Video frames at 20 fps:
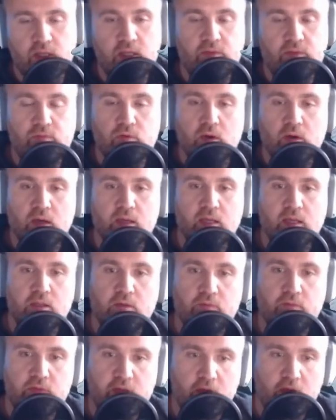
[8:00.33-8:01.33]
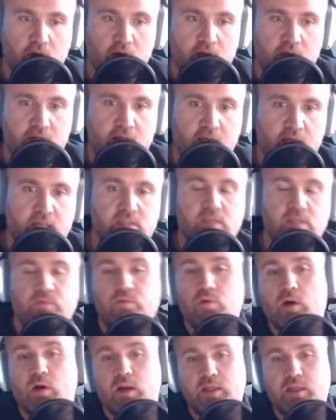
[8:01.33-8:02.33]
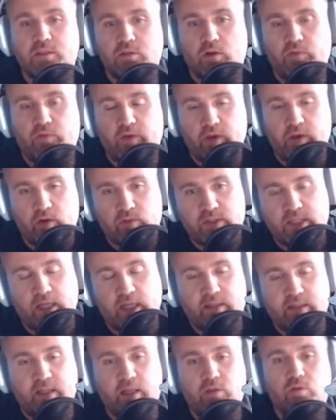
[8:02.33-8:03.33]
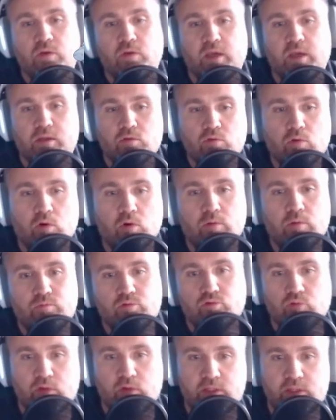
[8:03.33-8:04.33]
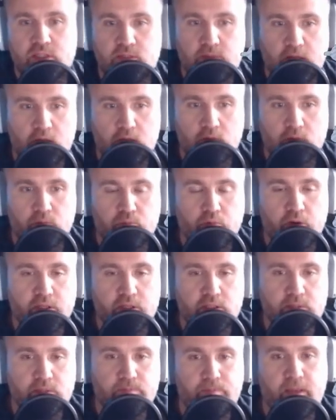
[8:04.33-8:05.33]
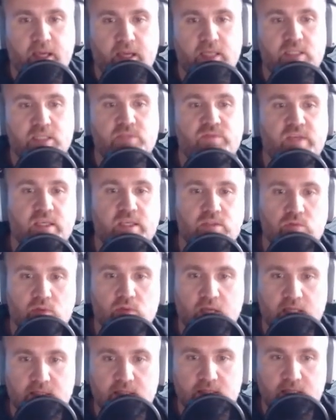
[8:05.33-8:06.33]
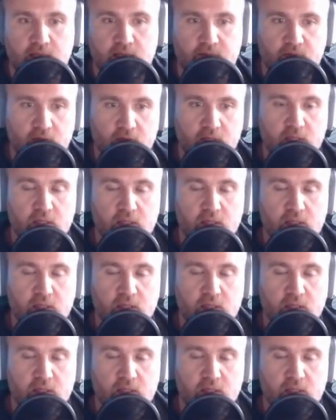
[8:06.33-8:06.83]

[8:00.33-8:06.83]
If you are kind of the early days, if you are later Fire Crystal 10, you can go up to 20 million points per SVS you can save,